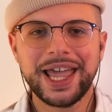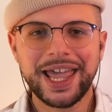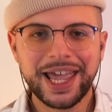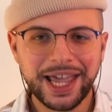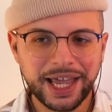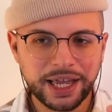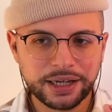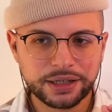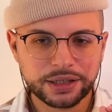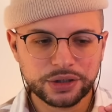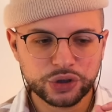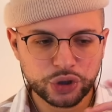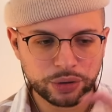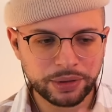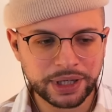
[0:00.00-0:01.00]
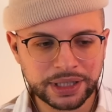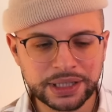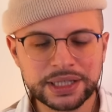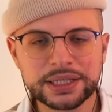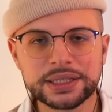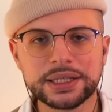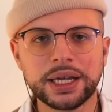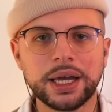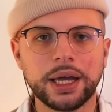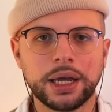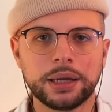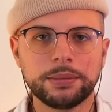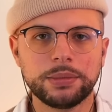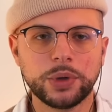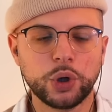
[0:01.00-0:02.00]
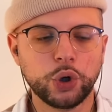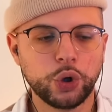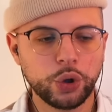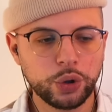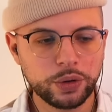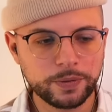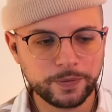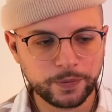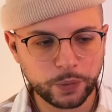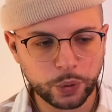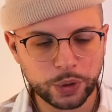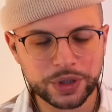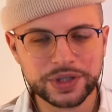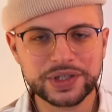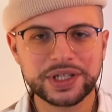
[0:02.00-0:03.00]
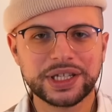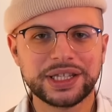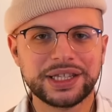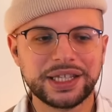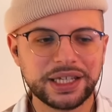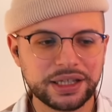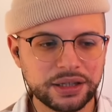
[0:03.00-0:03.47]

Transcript: And during this time, her voice did